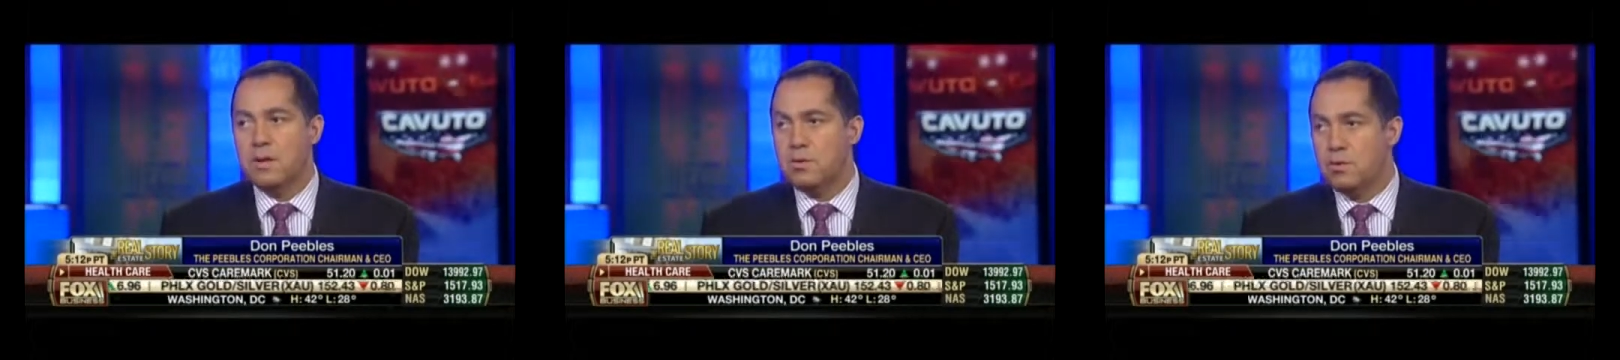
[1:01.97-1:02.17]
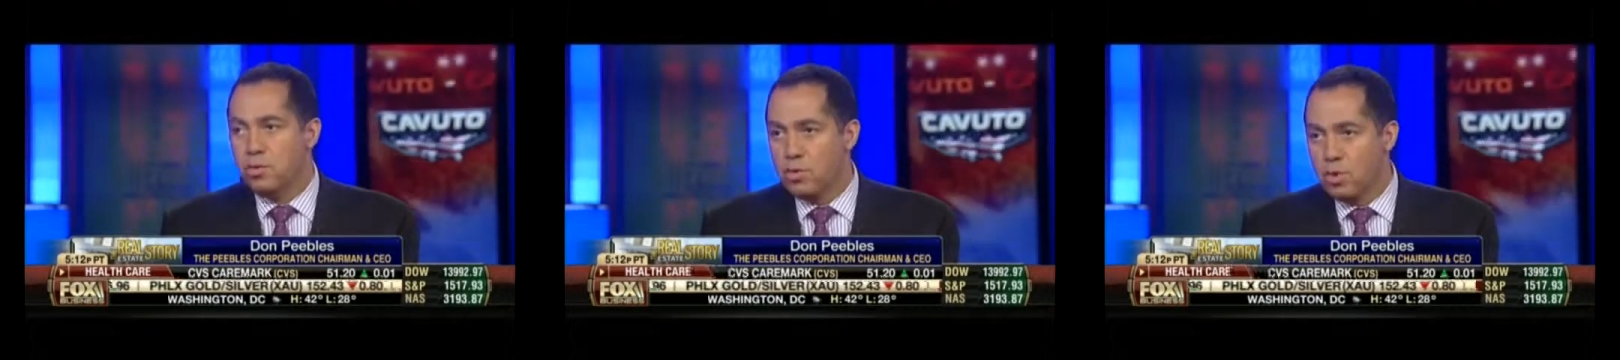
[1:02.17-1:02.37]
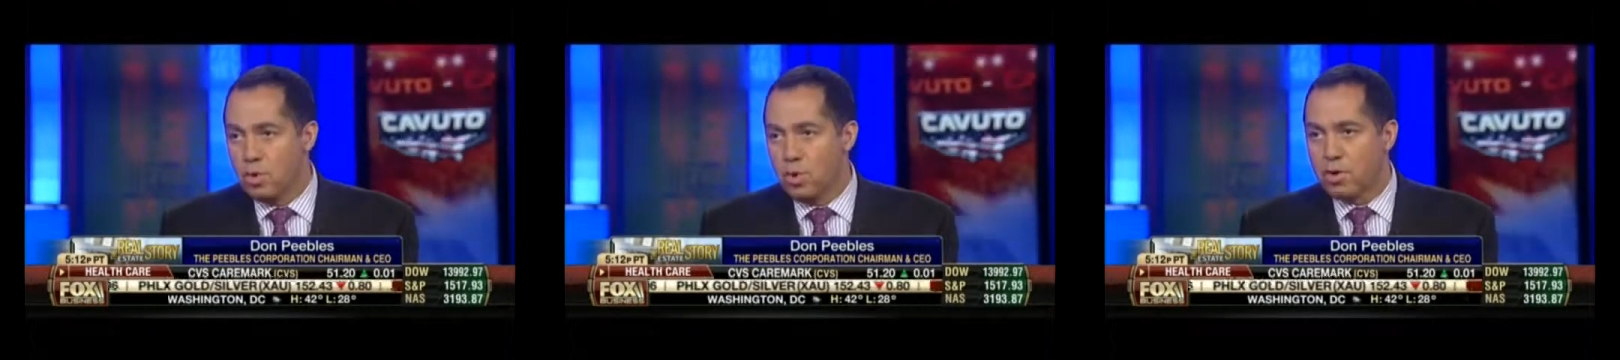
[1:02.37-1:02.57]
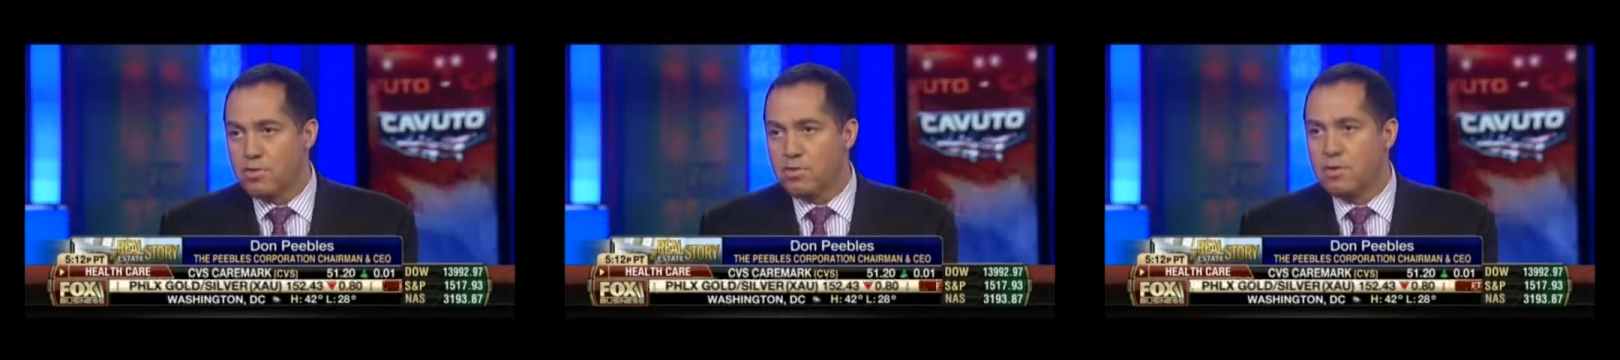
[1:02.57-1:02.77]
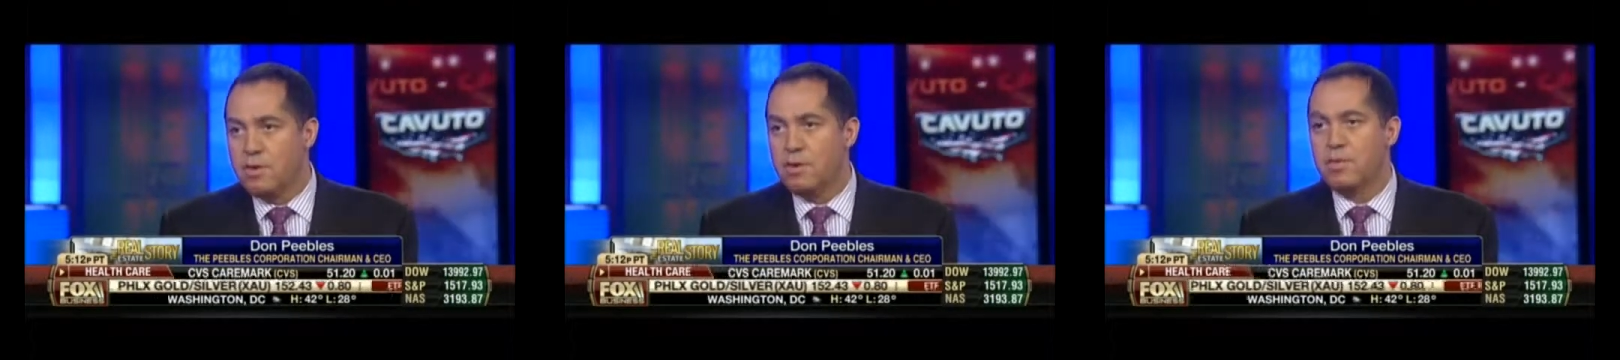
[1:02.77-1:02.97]
New York
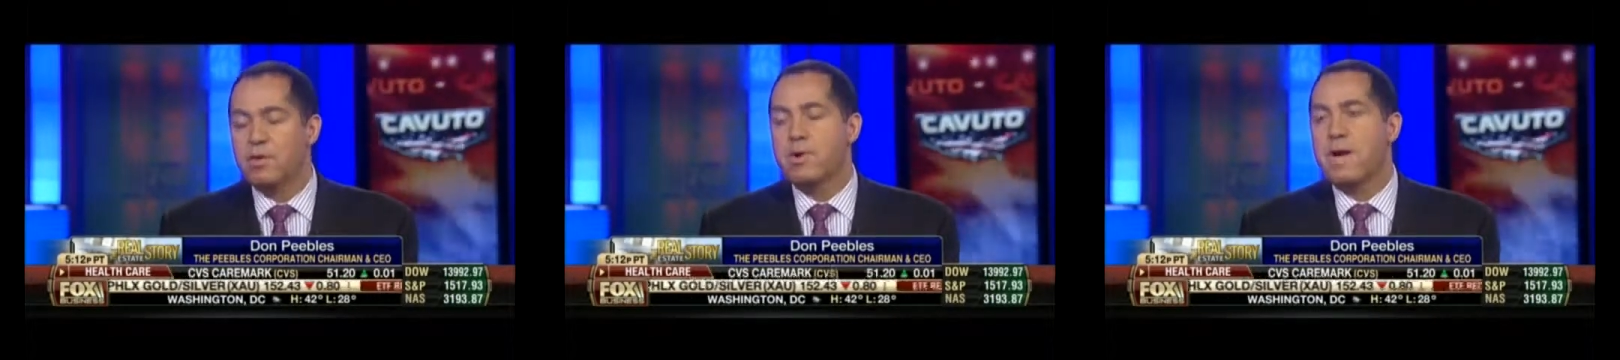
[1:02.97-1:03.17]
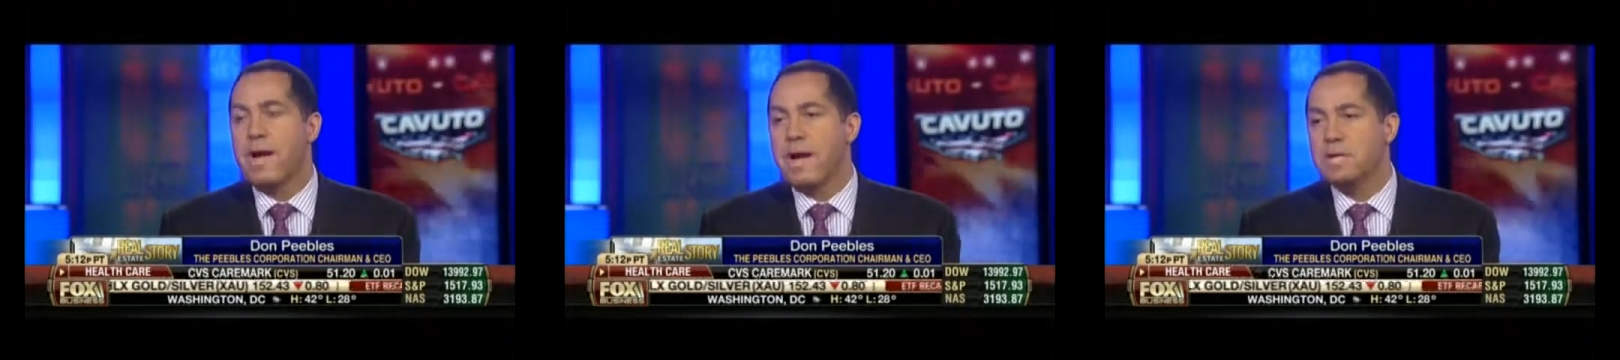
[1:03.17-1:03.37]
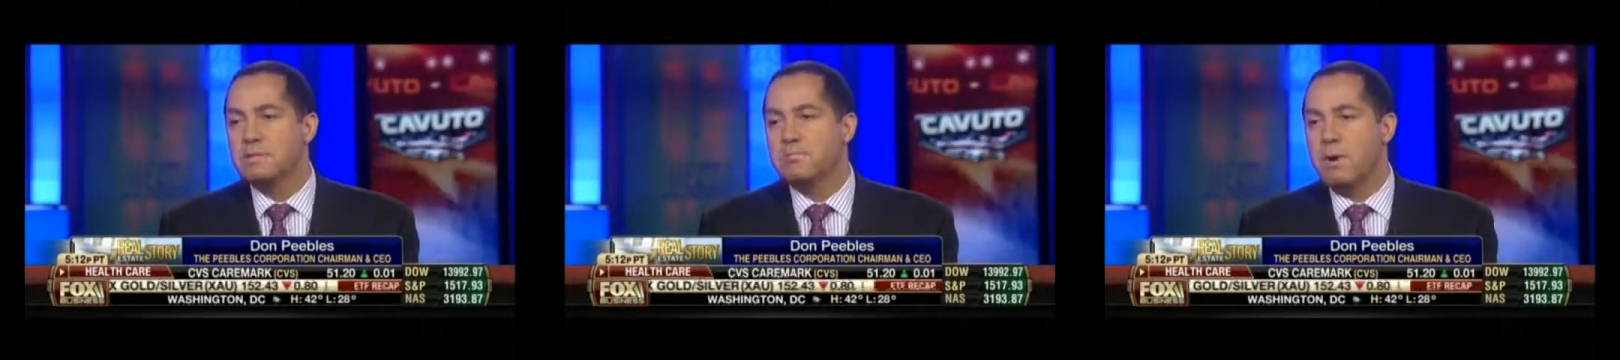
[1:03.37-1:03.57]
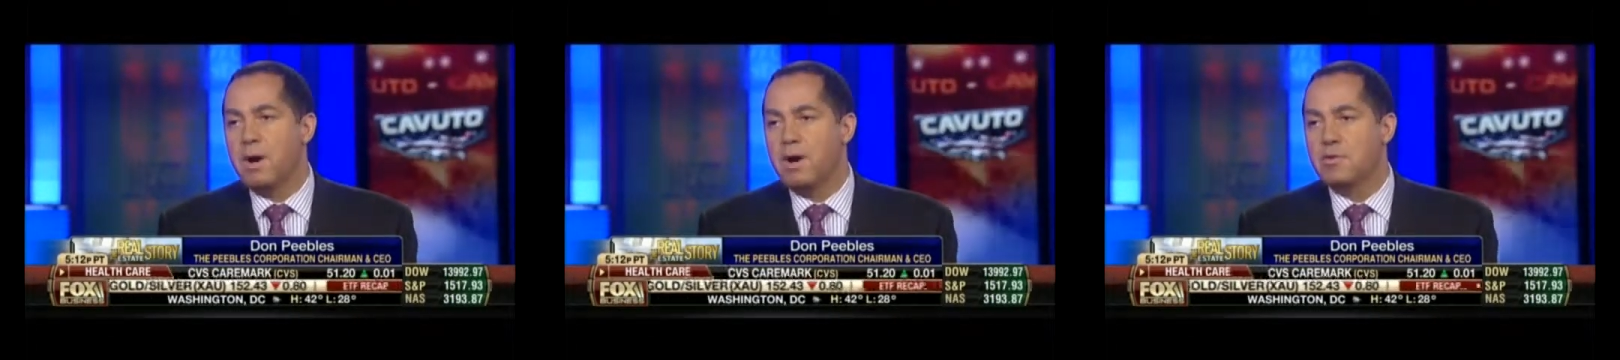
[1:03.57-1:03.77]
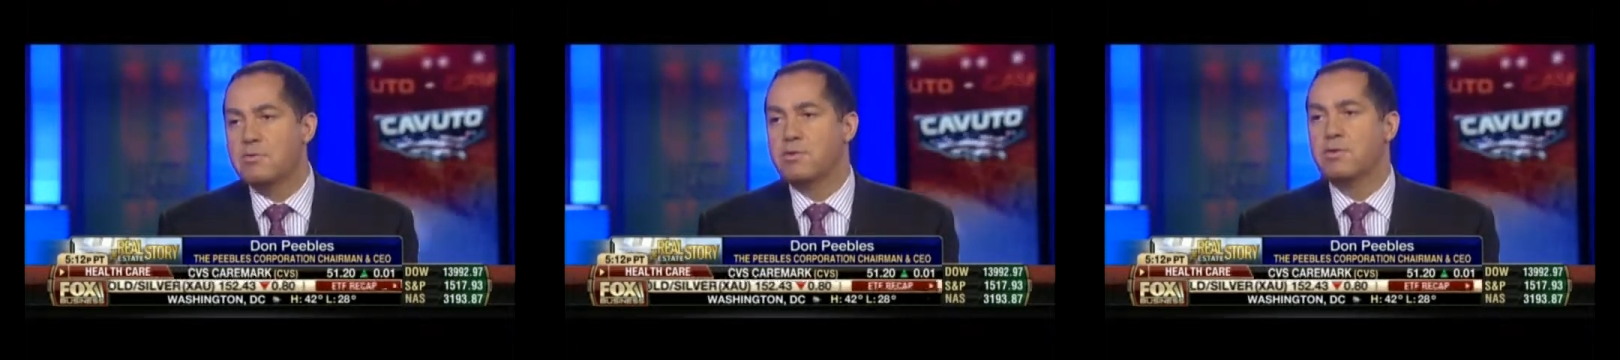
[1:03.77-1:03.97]
City, they're cash buyers and